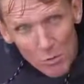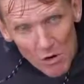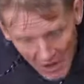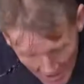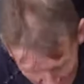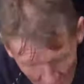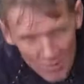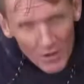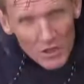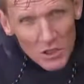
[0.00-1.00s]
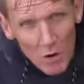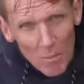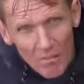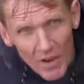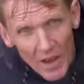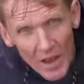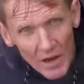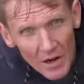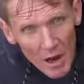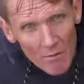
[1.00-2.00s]
product over the top of it,
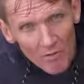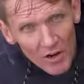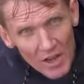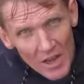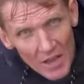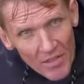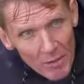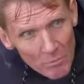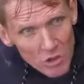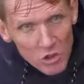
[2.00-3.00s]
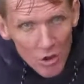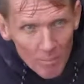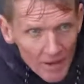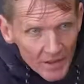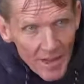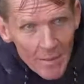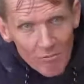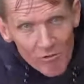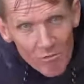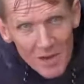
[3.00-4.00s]
and hopefully that will stop that damp
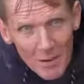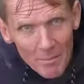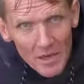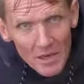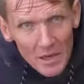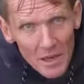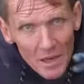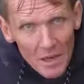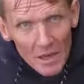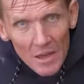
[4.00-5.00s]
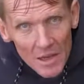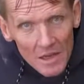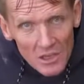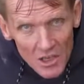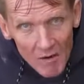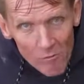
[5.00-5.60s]
from coming into that